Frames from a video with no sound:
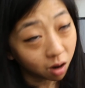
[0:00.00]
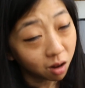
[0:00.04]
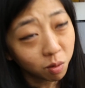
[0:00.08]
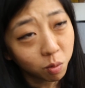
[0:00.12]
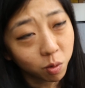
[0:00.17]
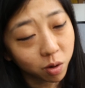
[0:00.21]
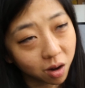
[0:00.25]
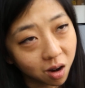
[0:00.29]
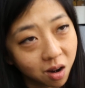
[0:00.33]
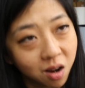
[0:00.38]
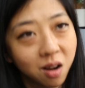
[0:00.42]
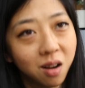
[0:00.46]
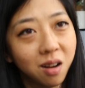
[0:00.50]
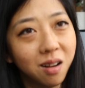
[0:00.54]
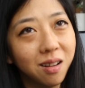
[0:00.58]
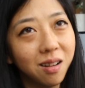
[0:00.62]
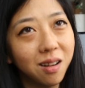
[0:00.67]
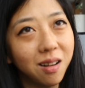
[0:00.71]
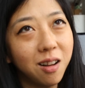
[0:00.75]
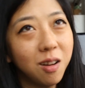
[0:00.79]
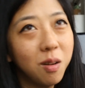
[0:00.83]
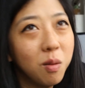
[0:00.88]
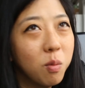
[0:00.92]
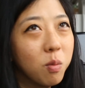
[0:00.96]

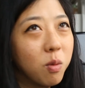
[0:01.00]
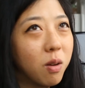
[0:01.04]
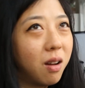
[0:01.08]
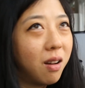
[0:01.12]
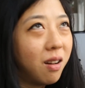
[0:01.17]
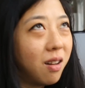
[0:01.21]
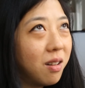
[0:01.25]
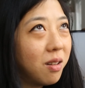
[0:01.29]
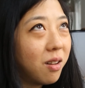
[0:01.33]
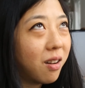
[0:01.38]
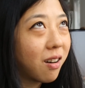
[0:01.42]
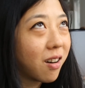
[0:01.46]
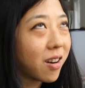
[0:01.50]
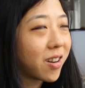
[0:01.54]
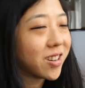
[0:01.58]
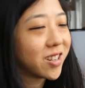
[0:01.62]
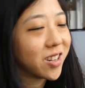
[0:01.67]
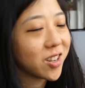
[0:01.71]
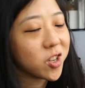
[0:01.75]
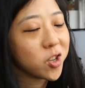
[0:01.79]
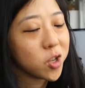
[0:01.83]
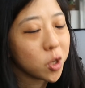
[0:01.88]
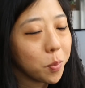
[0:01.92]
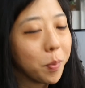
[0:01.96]
All
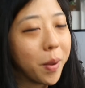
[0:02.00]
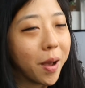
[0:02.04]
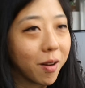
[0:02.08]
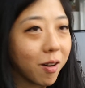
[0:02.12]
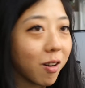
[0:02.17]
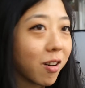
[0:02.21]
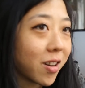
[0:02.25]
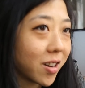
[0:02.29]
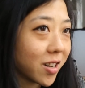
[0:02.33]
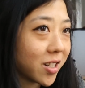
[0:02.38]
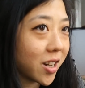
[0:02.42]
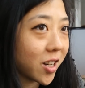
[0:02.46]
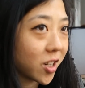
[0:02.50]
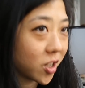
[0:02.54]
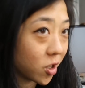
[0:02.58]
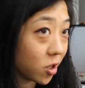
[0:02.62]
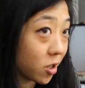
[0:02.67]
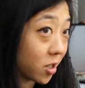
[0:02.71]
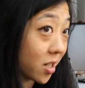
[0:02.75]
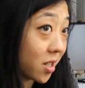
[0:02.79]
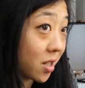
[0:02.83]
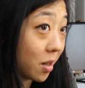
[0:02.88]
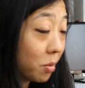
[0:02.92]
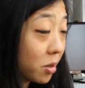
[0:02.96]
architecture is about architecture
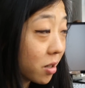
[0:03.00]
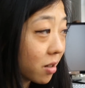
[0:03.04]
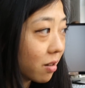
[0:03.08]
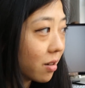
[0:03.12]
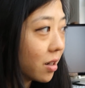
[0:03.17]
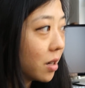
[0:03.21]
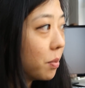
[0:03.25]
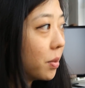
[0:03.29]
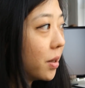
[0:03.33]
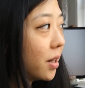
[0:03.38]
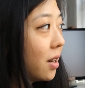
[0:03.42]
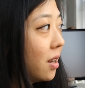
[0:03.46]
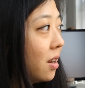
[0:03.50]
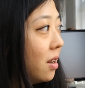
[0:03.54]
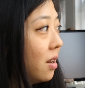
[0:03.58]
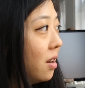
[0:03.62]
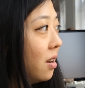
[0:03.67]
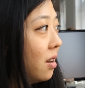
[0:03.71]
to some degree, but